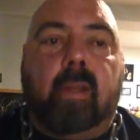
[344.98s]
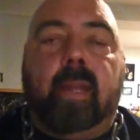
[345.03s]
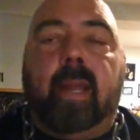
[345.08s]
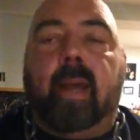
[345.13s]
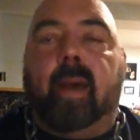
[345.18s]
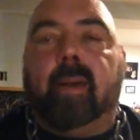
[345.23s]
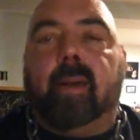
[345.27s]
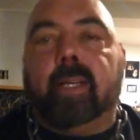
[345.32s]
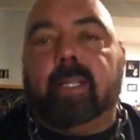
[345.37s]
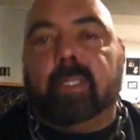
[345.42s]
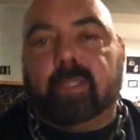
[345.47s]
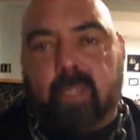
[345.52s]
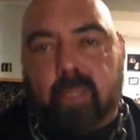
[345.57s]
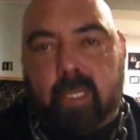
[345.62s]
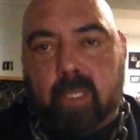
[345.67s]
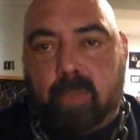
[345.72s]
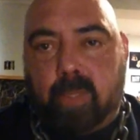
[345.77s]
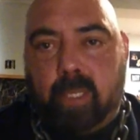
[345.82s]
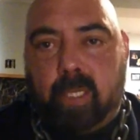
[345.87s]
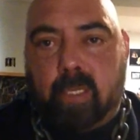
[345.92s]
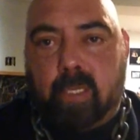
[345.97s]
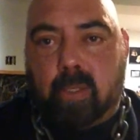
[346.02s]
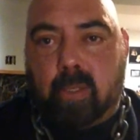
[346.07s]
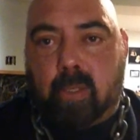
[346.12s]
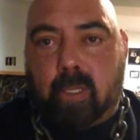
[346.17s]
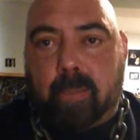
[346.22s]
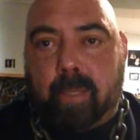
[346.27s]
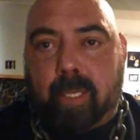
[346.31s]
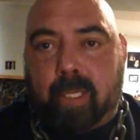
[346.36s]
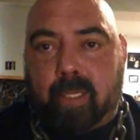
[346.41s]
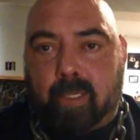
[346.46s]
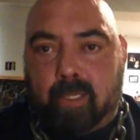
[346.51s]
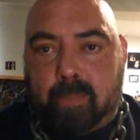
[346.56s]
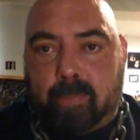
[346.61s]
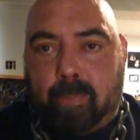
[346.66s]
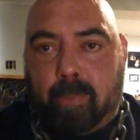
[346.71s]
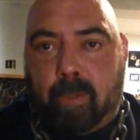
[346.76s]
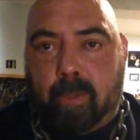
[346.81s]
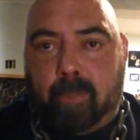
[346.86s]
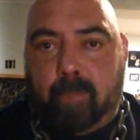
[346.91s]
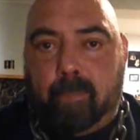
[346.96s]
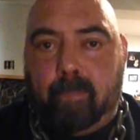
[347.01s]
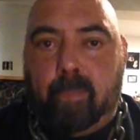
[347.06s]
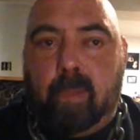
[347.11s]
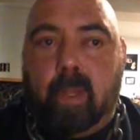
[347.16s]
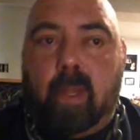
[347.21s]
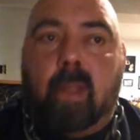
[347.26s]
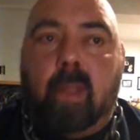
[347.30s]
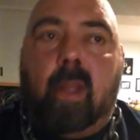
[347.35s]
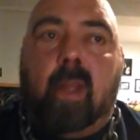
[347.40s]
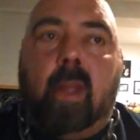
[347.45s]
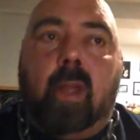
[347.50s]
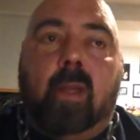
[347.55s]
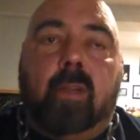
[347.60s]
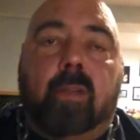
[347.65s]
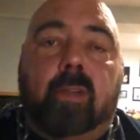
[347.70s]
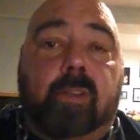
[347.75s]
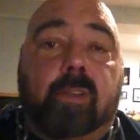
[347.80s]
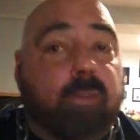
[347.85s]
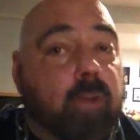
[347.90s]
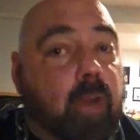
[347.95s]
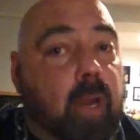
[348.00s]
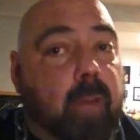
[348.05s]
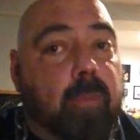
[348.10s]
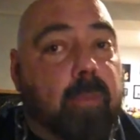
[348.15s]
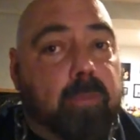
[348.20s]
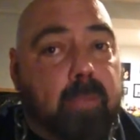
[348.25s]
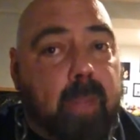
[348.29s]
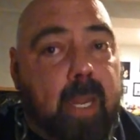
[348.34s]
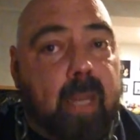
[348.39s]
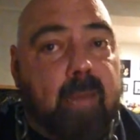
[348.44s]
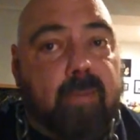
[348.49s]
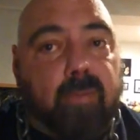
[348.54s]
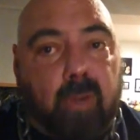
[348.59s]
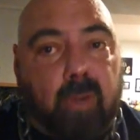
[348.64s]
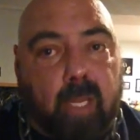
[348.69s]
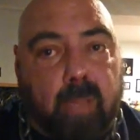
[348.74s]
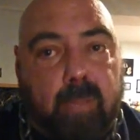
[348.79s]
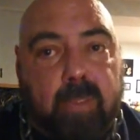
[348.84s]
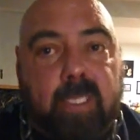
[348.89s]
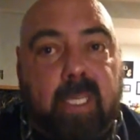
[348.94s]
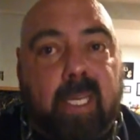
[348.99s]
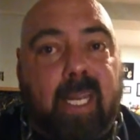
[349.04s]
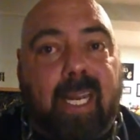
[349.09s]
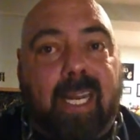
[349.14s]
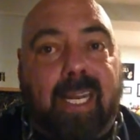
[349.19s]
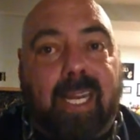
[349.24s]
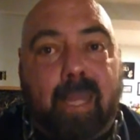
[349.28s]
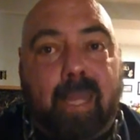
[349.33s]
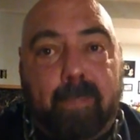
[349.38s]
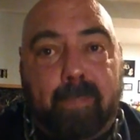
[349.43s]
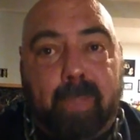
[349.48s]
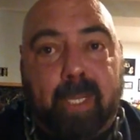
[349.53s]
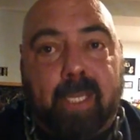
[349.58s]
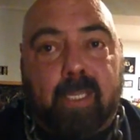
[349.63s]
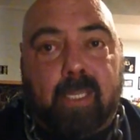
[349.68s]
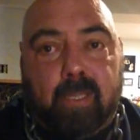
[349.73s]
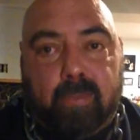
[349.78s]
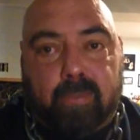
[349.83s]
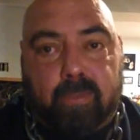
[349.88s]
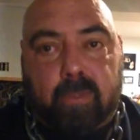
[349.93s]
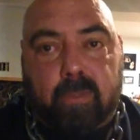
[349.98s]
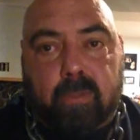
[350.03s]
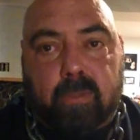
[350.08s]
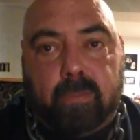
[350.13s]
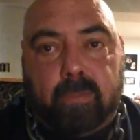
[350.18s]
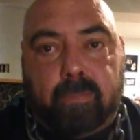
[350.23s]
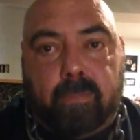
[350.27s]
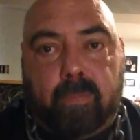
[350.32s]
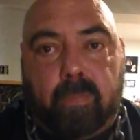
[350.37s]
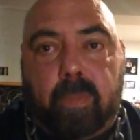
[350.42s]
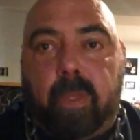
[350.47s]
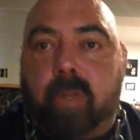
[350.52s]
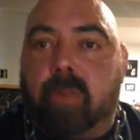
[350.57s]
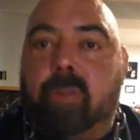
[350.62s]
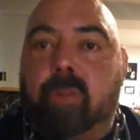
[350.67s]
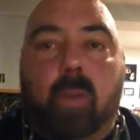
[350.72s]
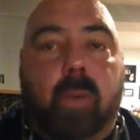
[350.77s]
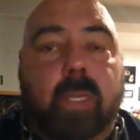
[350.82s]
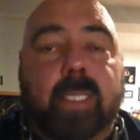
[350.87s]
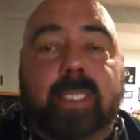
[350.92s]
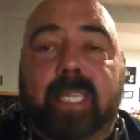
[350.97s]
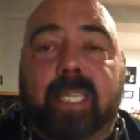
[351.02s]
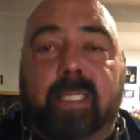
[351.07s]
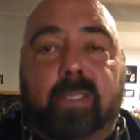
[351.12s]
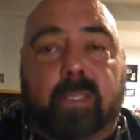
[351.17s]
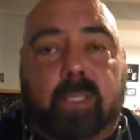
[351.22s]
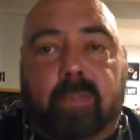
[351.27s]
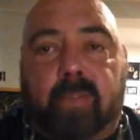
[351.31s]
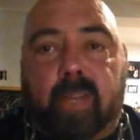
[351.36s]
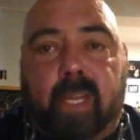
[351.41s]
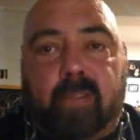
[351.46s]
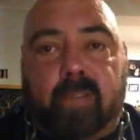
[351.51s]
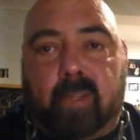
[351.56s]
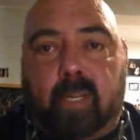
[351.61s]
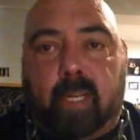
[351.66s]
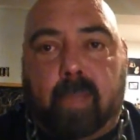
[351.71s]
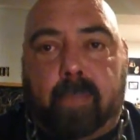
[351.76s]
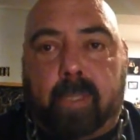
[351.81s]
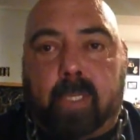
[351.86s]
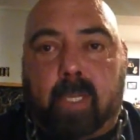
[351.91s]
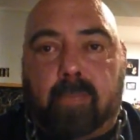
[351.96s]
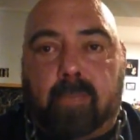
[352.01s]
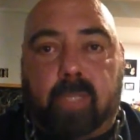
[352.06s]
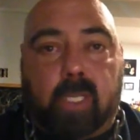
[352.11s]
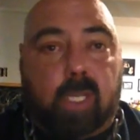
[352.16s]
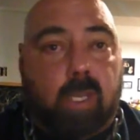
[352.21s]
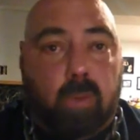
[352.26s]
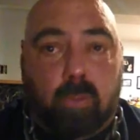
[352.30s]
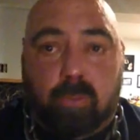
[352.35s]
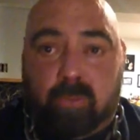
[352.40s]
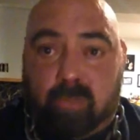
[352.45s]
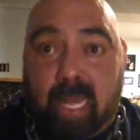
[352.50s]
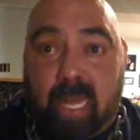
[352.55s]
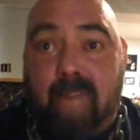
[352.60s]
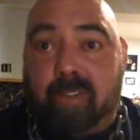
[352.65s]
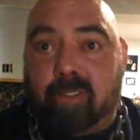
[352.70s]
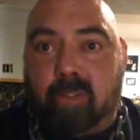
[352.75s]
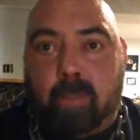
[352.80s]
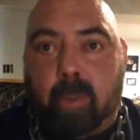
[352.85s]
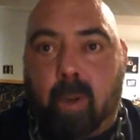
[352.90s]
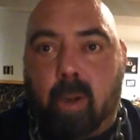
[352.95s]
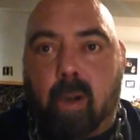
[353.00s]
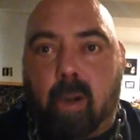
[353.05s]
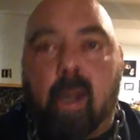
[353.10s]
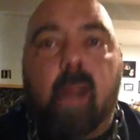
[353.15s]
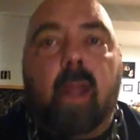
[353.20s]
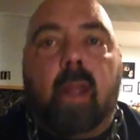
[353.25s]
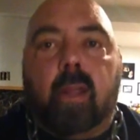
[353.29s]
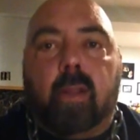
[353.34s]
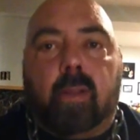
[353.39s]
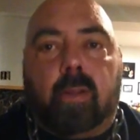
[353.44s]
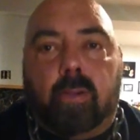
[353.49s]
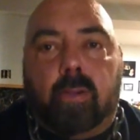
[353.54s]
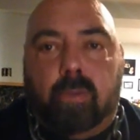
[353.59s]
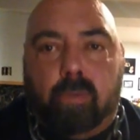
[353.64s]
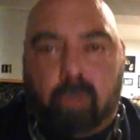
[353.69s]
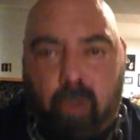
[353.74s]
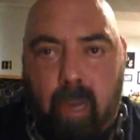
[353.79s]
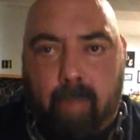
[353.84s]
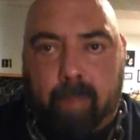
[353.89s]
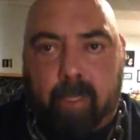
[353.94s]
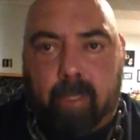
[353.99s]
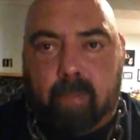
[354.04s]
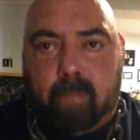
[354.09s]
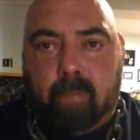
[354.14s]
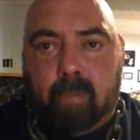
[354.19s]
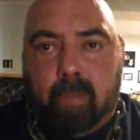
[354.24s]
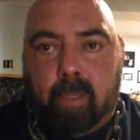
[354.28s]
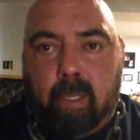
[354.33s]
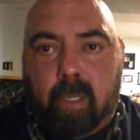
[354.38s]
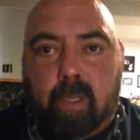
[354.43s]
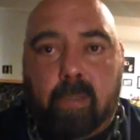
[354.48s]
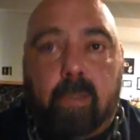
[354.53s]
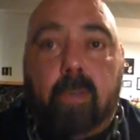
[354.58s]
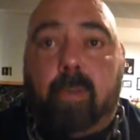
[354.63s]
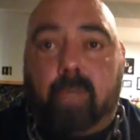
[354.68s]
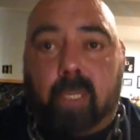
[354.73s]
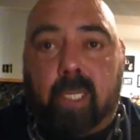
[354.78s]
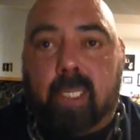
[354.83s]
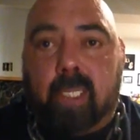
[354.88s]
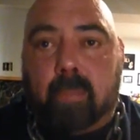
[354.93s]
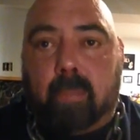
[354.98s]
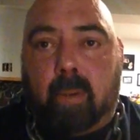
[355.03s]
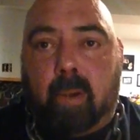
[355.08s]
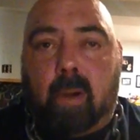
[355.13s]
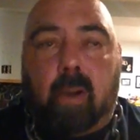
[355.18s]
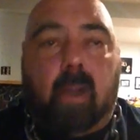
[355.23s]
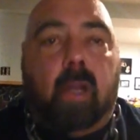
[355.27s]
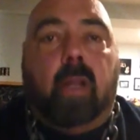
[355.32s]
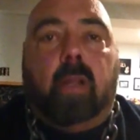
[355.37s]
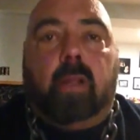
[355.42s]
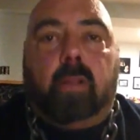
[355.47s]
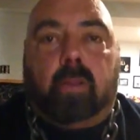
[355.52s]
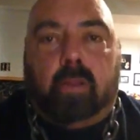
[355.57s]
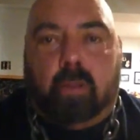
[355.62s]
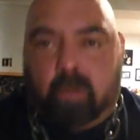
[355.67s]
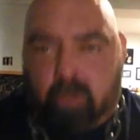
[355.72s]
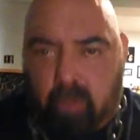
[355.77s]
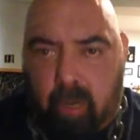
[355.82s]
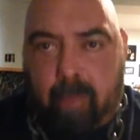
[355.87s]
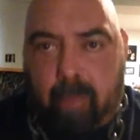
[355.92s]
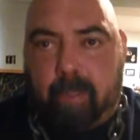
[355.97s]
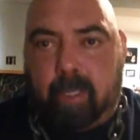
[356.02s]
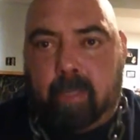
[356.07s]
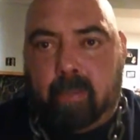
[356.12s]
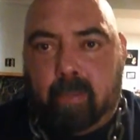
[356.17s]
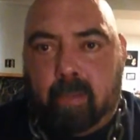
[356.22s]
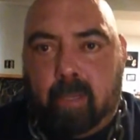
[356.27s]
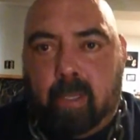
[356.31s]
Now, here's the thing we need to talk about at this point. This chart was made for, like we said, Olympic lifters. There's no eccentric phase in Olympic lifting. You snatch the bar, you drop it. You clean the bar, you drop it.